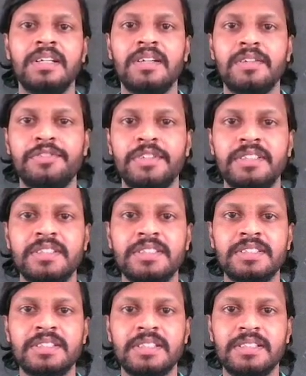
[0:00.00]

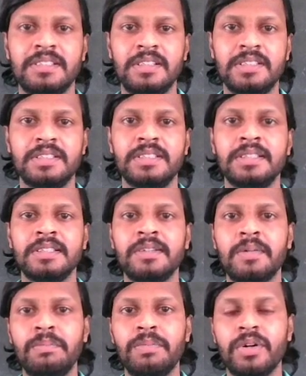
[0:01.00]
feathers on the
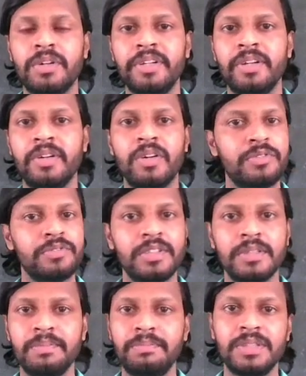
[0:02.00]
body of
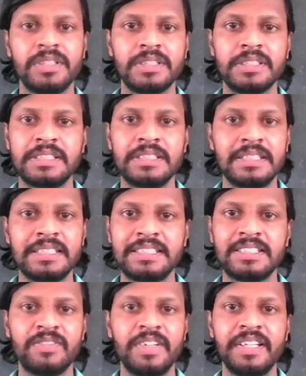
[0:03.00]
the bird,
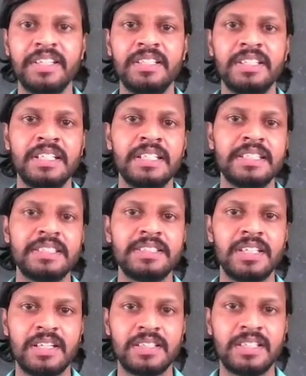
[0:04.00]
it's very
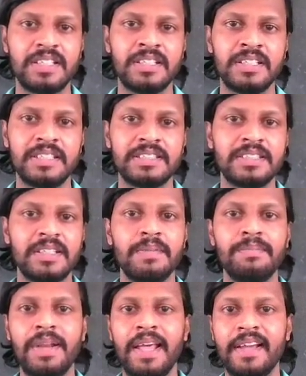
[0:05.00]
dark. It's
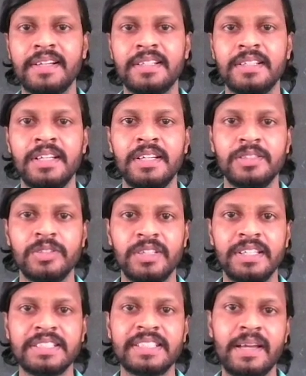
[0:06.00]
black. So
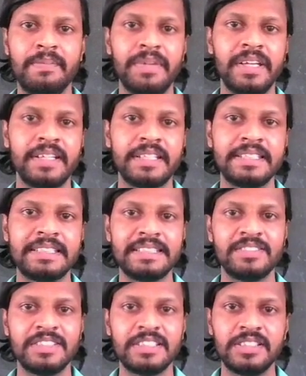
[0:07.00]
he is comparing
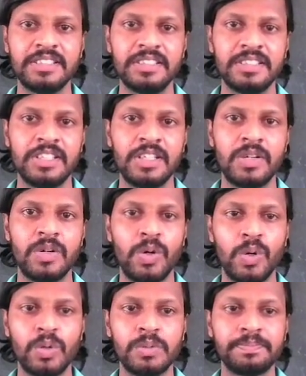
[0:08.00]
it with the
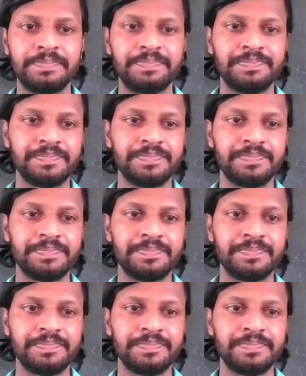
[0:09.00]
coal.